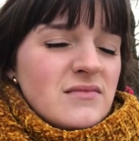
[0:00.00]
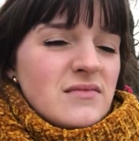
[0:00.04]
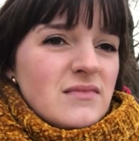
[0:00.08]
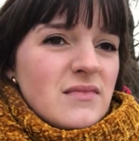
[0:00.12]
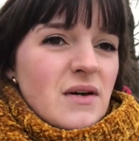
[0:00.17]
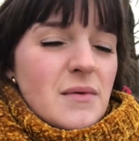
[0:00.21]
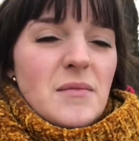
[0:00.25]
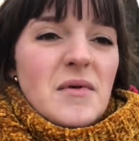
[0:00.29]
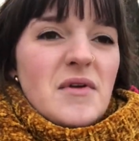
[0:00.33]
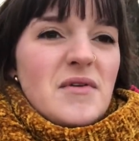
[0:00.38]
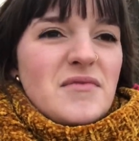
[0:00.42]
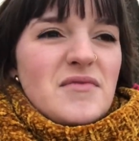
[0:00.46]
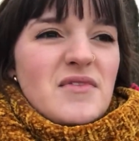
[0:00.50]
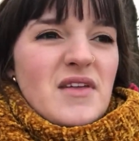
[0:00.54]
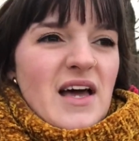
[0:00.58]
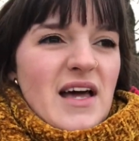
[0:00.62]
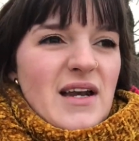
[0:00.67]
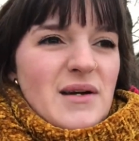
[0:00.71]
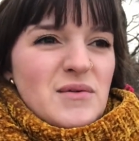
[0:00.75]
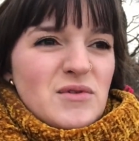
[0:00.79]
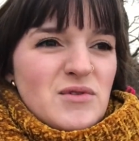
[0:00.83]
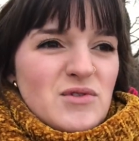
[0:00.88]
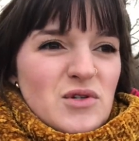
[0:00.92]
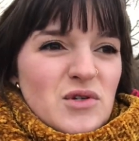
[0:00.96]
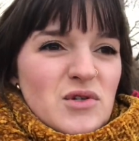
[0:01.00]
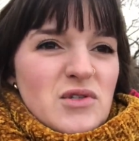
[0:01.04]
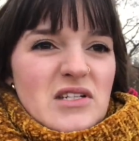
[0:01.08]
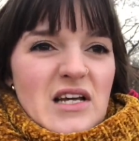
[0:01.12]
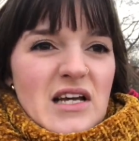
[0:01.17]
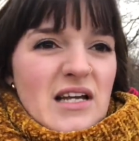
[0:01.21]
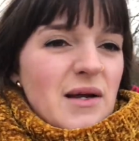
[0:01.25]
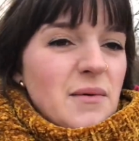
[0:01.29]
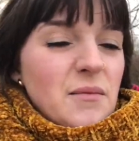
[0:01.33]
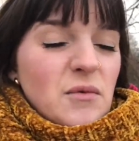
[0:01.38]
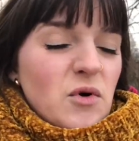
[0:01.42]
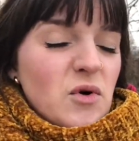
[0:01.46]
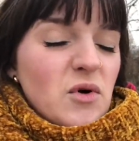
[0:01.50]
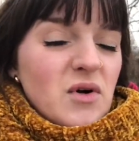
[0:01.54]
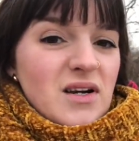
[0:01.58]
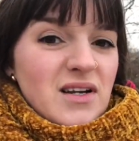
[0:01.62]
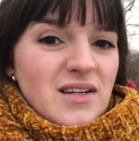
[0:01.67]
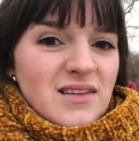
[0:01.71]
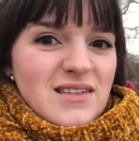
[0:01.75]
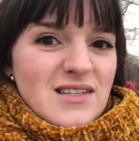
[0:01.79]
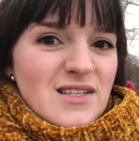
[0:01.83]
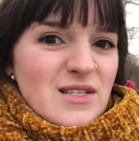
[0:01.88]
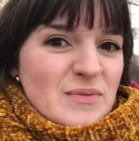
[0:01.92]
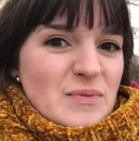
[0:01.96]
I mean, if the animals are dead, I'm
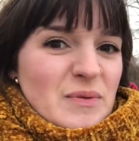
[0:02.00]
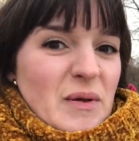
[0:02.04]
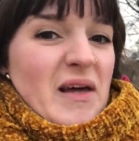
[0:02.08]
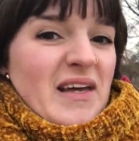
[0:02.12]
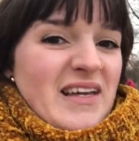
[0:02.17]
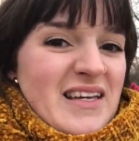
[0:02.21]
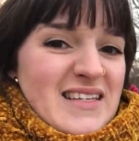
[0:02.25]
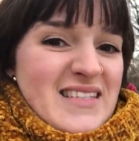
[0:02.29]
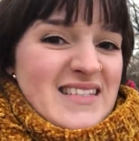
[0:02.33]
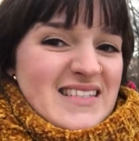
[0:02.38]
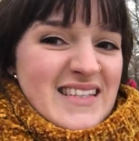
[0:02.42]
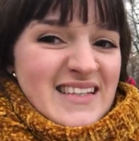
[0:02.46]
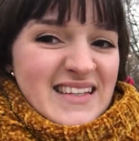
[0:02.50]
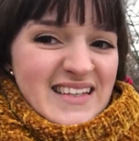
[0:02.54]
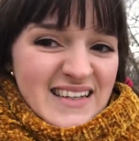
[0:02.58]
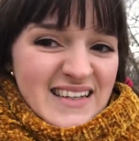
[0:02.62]
quitting this place.